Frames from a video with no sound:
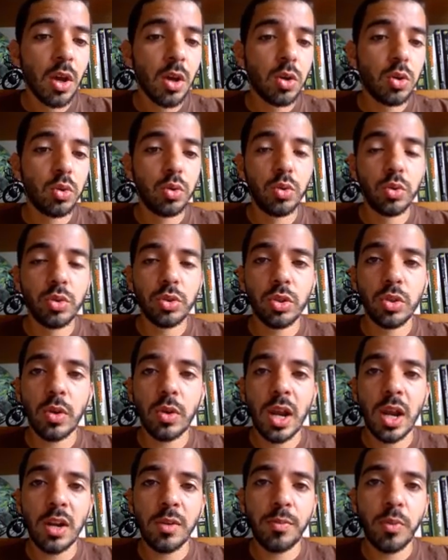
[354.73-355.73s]
who, you know,
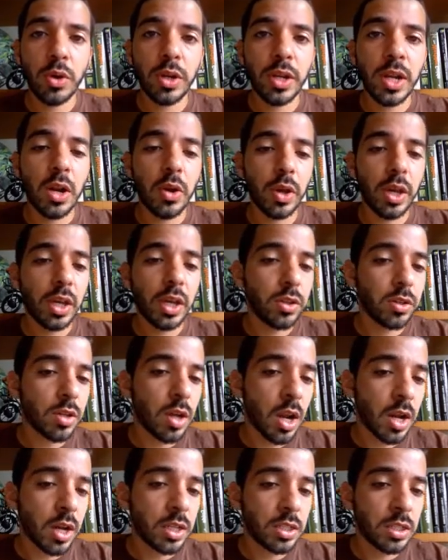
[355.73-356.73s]
kind of pointed out, hey, you're
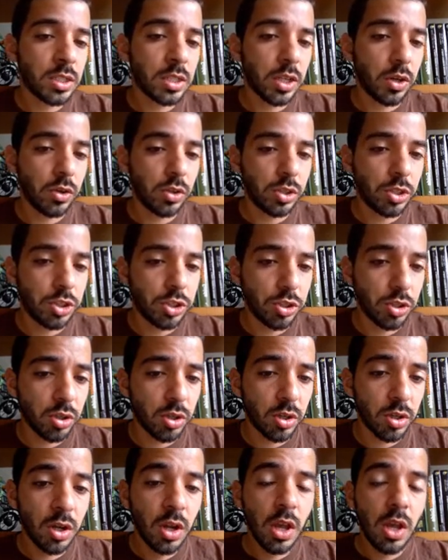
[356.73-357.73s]
not necessarily
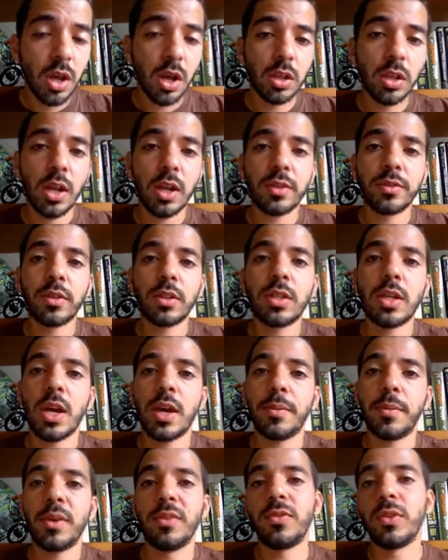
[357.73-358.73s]
sure a lot of the
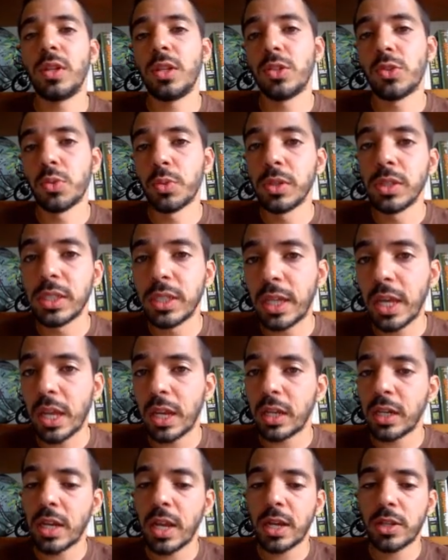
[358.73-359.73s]
time if it is really
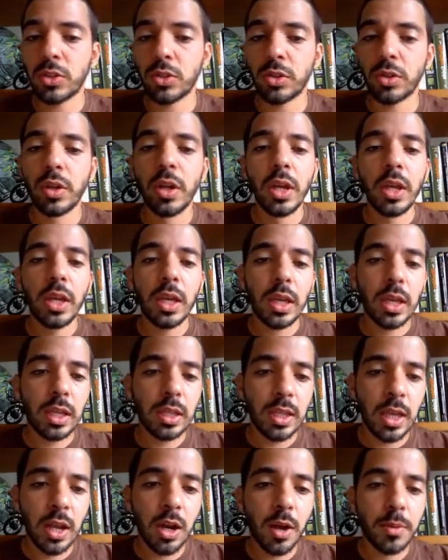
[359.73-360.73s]
getting nectar
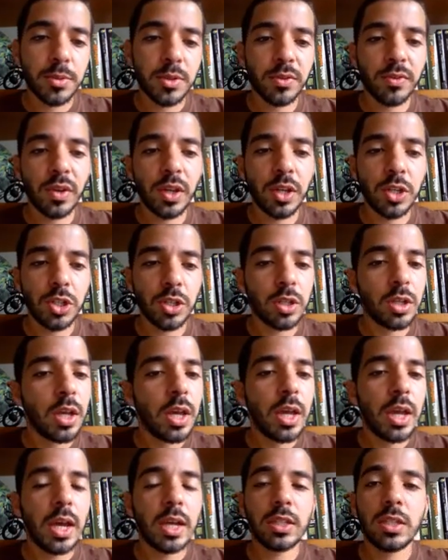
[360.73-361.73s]
in that observation.
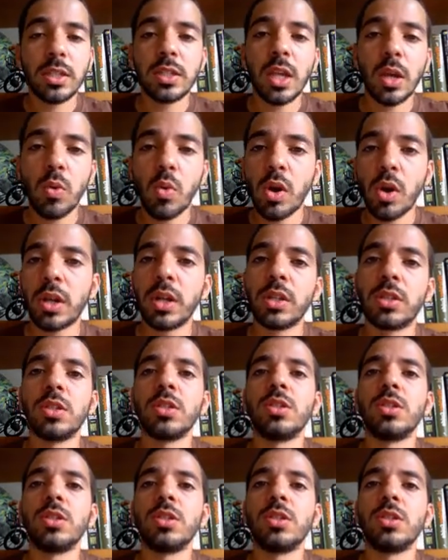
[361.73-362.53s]
And since I wanted it to